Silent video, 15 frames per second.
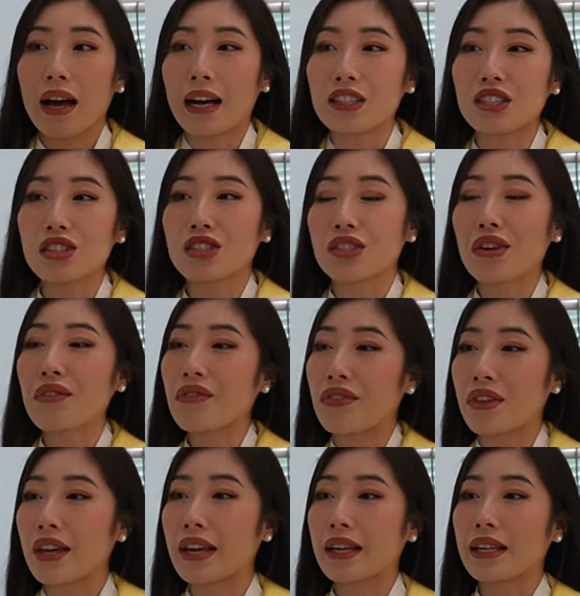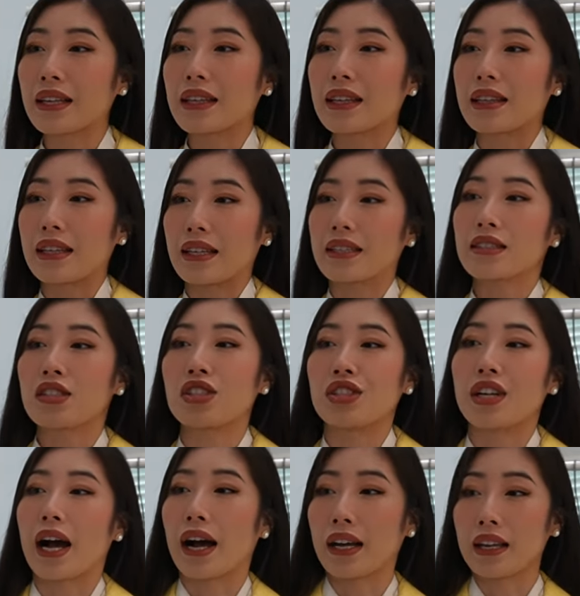I just don't think this
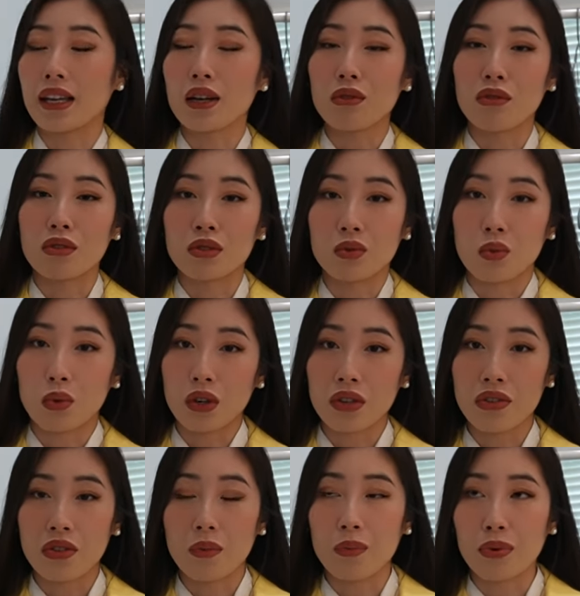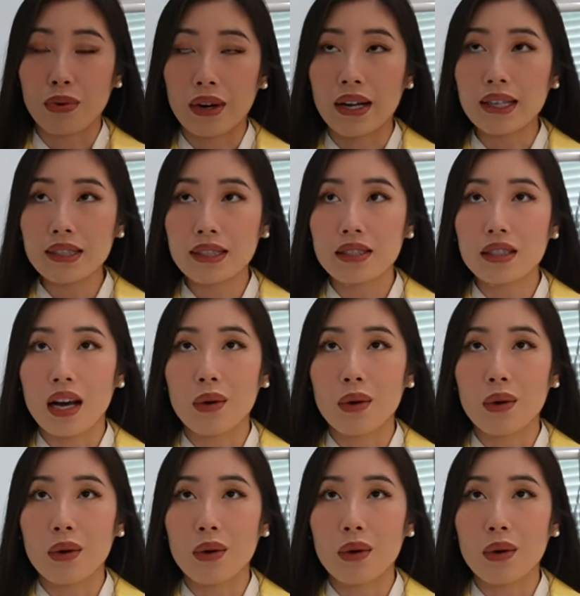jacket was worth the price.